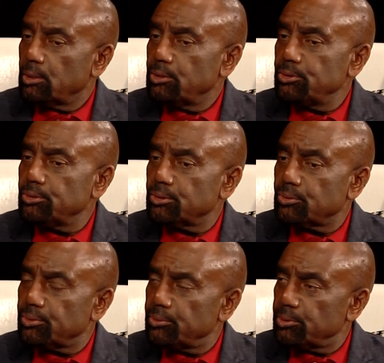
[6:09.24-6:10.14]
Do you
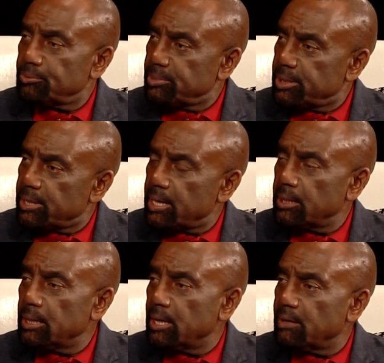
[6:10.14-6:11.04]
agree with me that
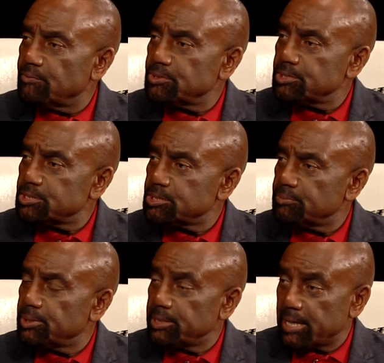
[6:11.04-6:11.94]
love is just
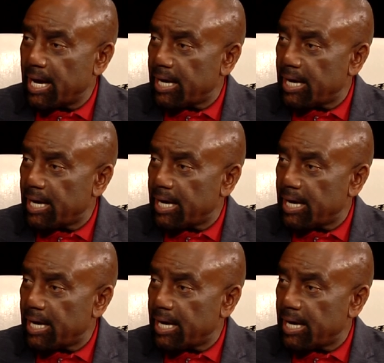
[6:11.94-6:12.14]
simply not